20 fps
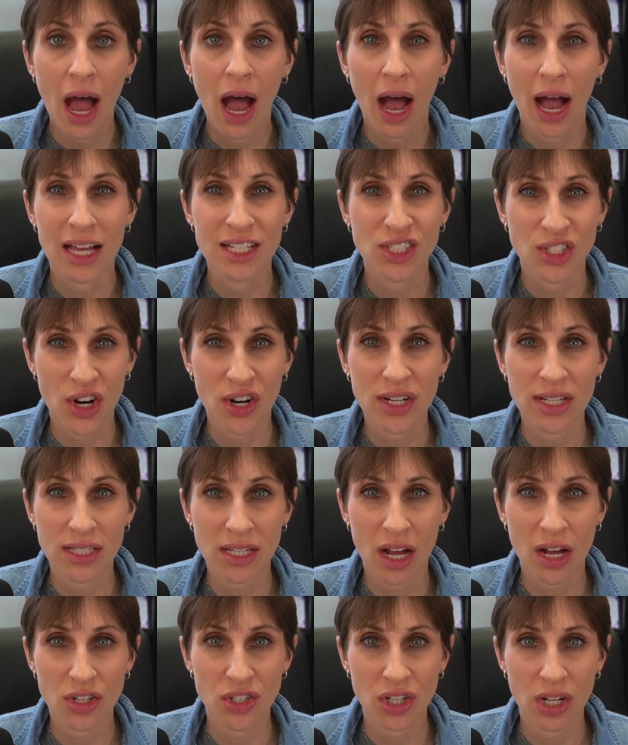I started
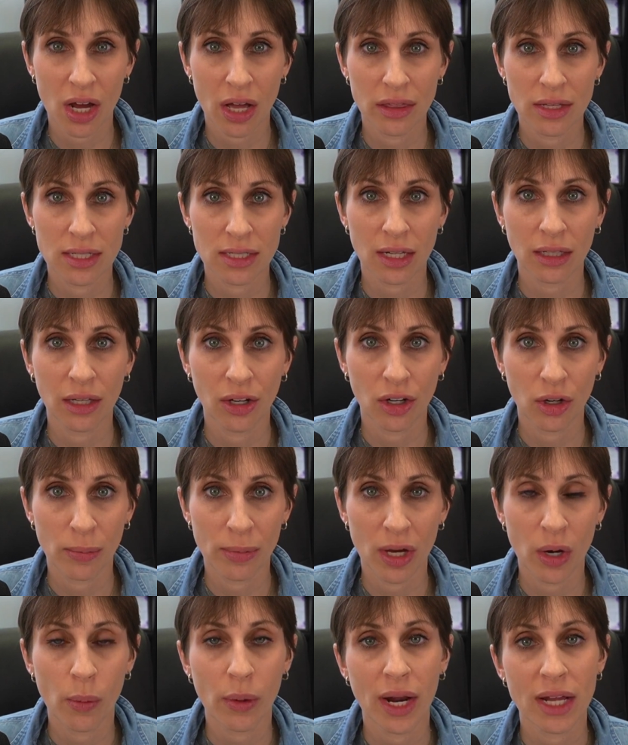touching on this a little
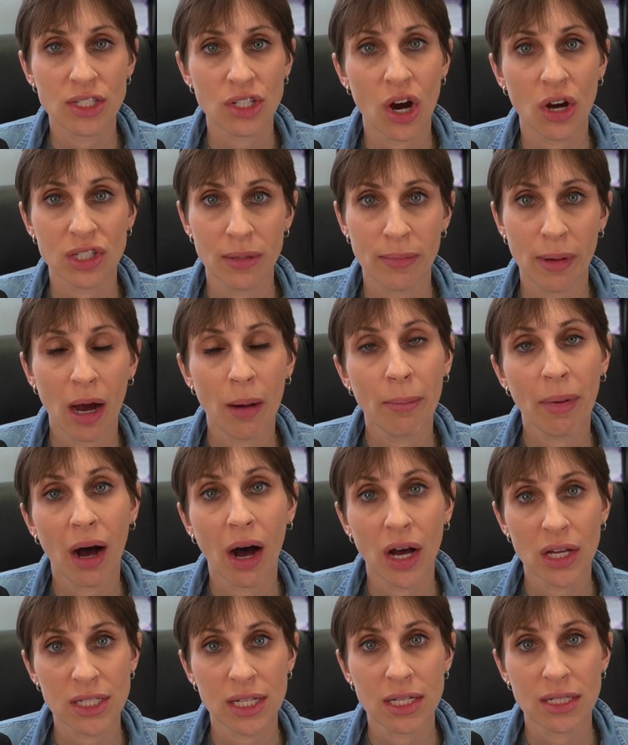bit when I talked about
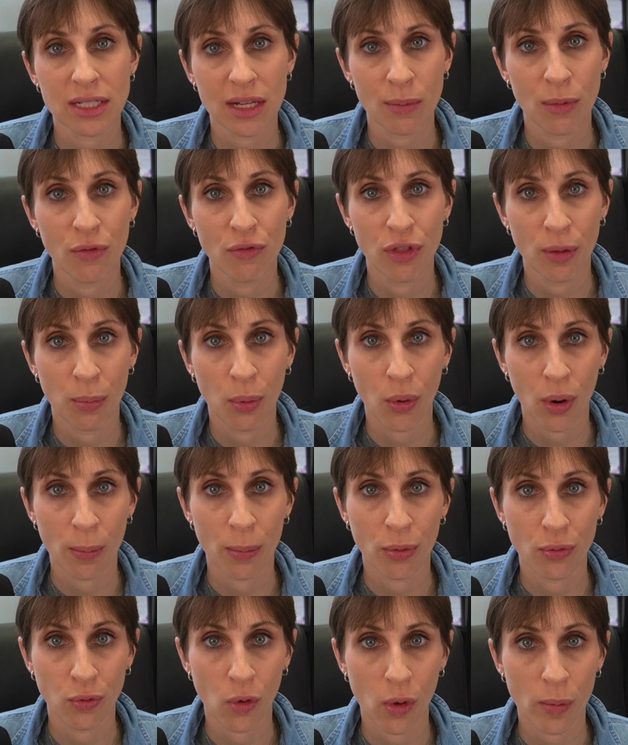pausing some of the poor
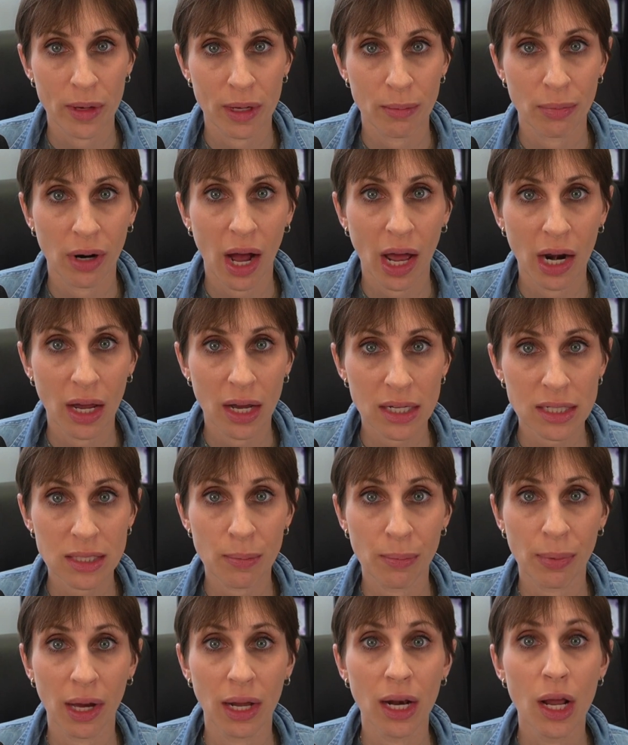performing products,
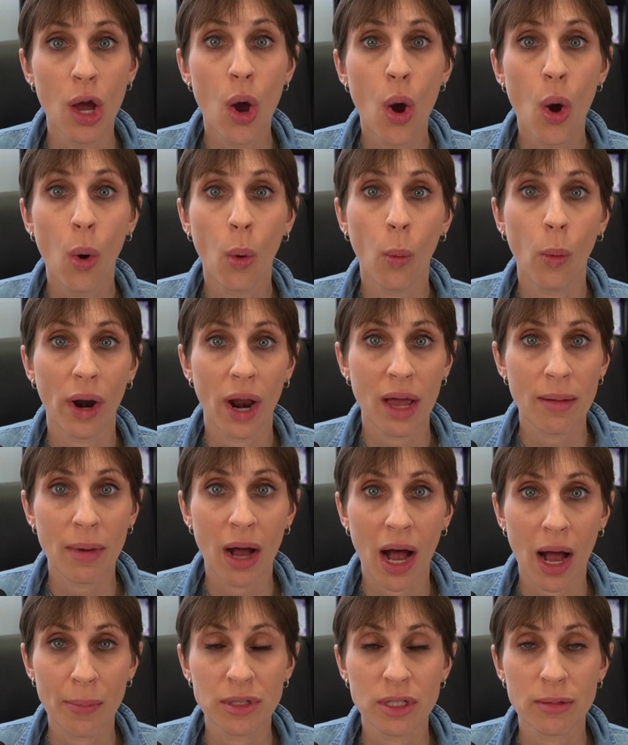but when I'm
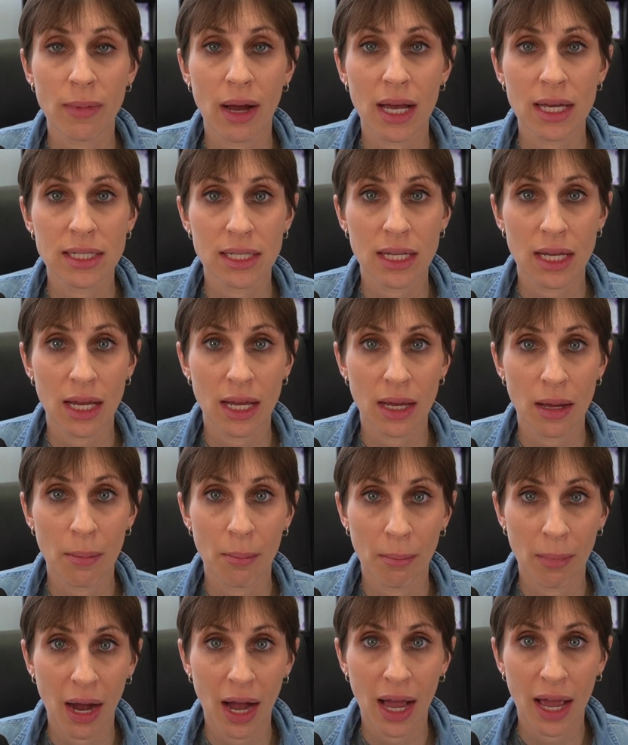optimizing
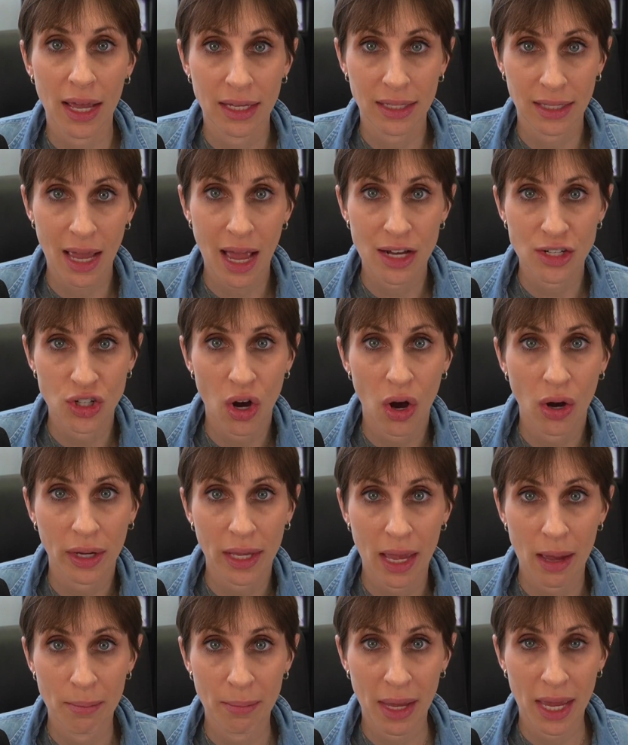my catch-all
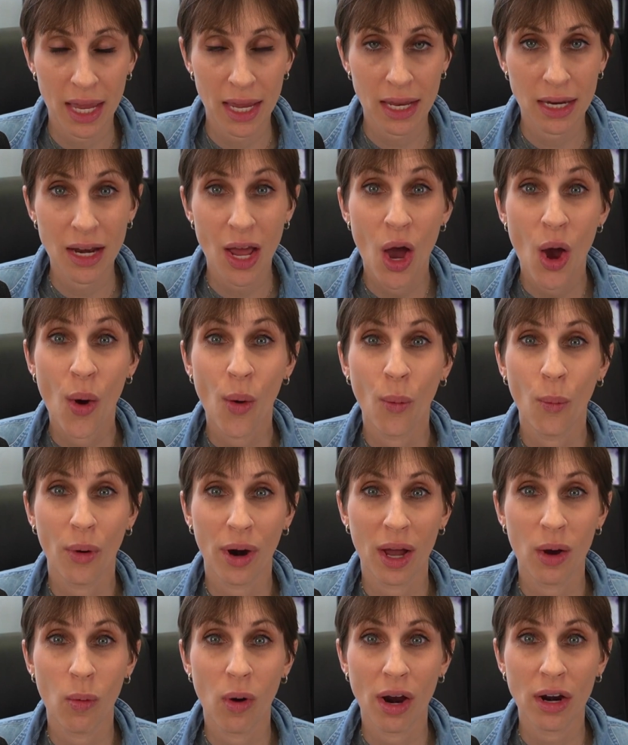campaign, what
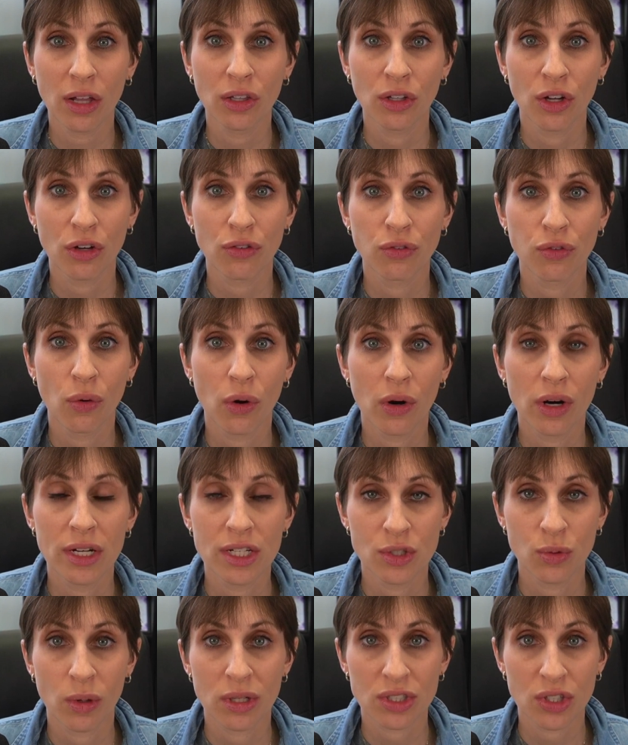I want to look for
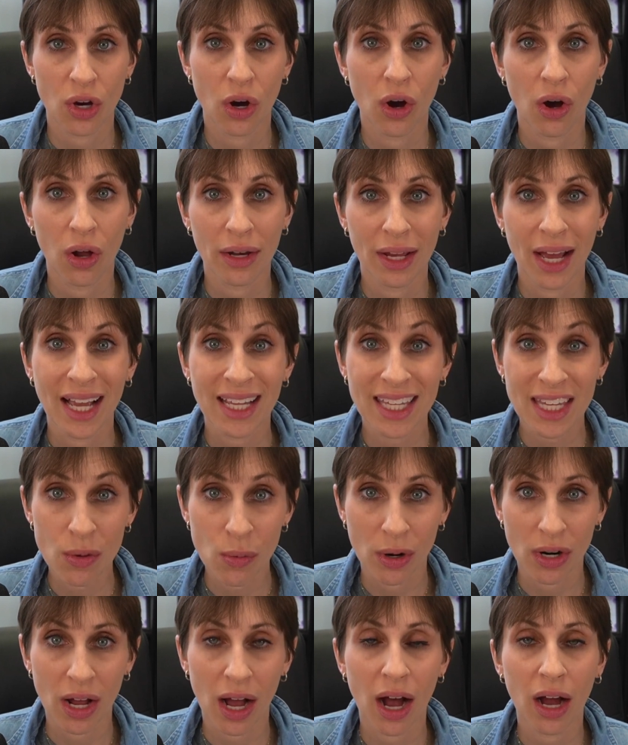is what's called a
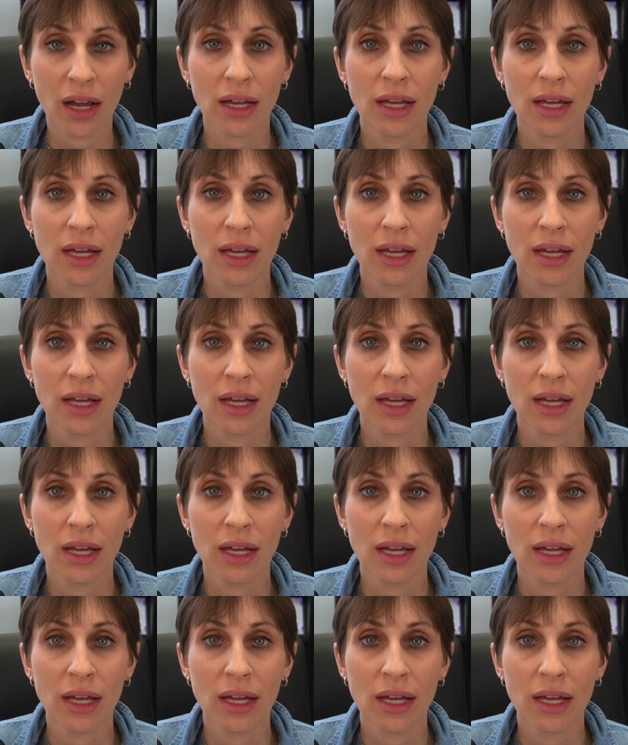keyword hog.